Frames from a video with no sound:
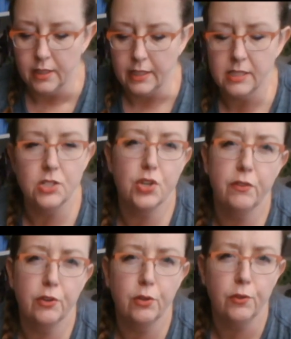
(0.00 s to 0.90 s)

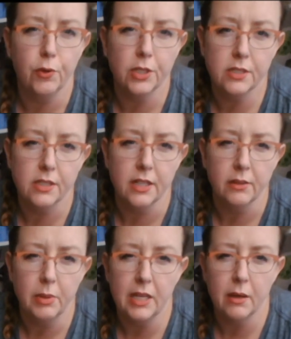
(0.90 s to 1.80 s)
centrifugal force then
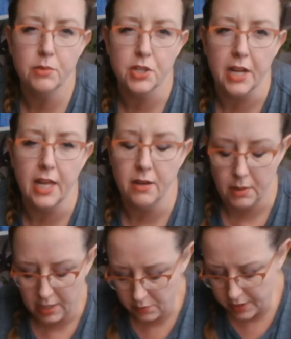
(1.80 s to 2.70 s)
becomes your enemy.
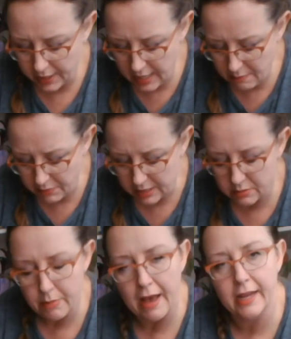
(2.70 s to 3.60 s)
You want to keep this
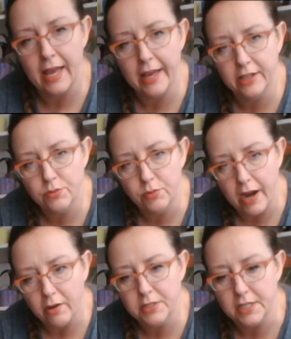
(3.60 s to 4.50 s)
back edge
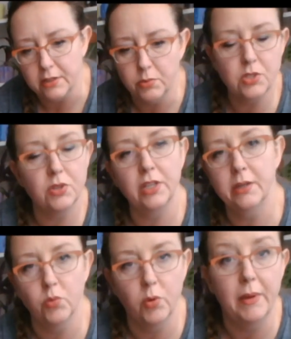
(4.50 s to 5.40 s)
rounded, which then
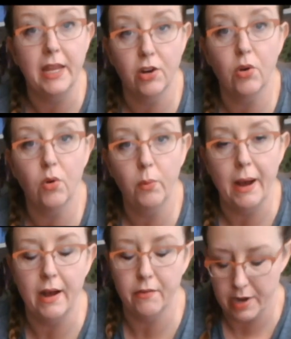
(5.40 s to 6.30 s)
will make your whole
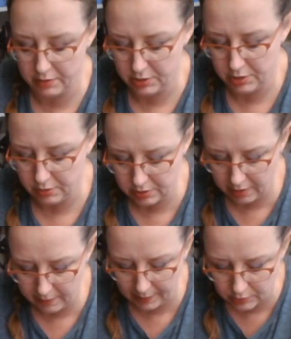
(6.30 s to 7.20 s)
pot rounded too. So
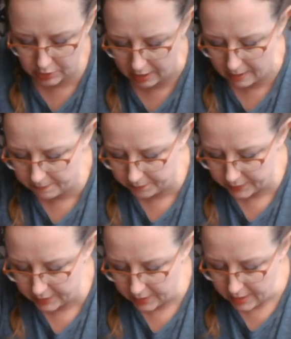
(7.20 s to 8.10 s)
here we go, chop.
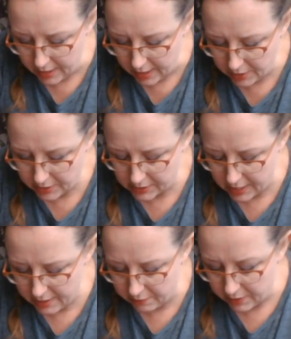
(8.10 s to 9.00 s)
You just
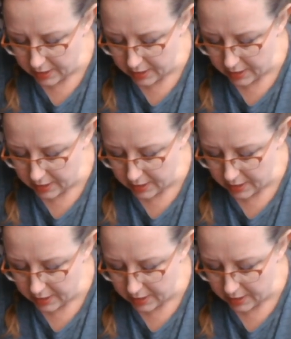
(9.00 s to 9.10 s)
kind of,